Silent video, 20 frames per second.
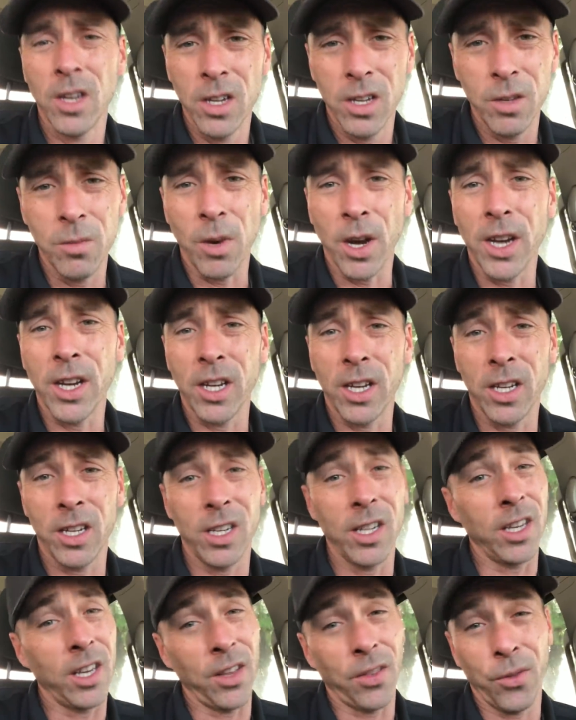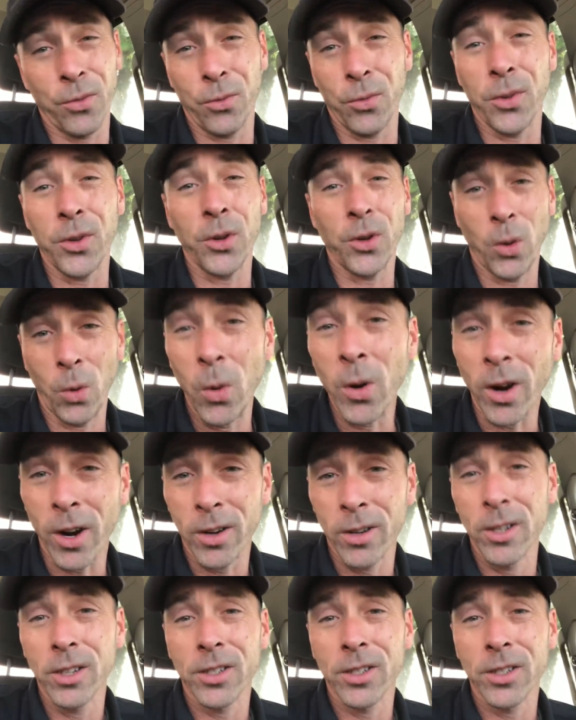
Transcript: You might need it to get through the door.